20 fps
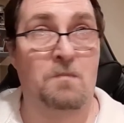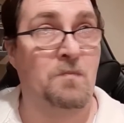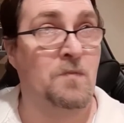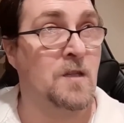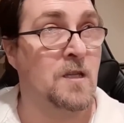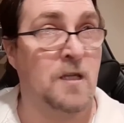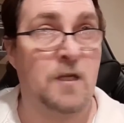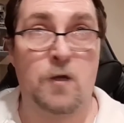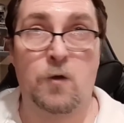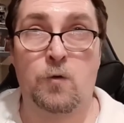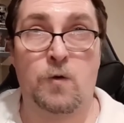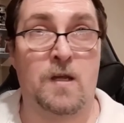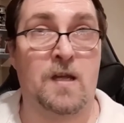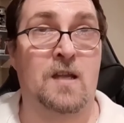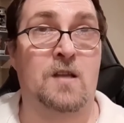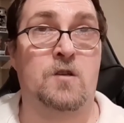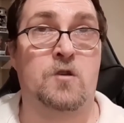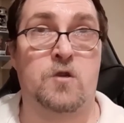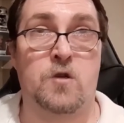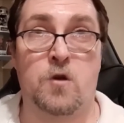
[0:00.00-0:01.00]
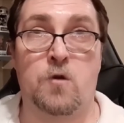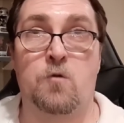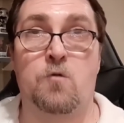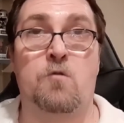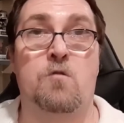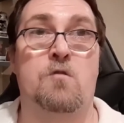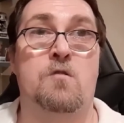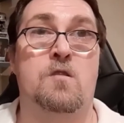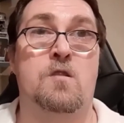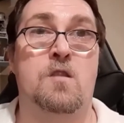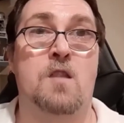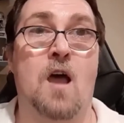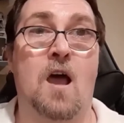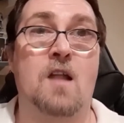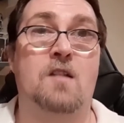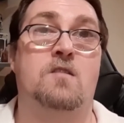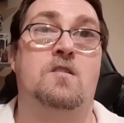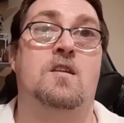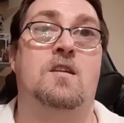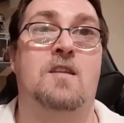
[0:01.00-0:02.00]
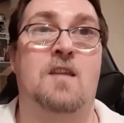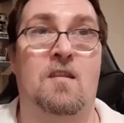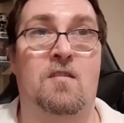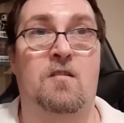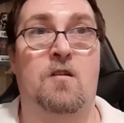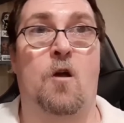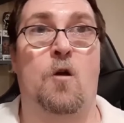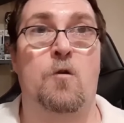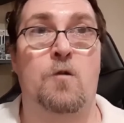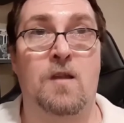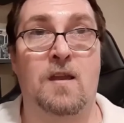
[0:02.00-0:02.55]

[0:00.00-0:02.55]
You can choose not to discard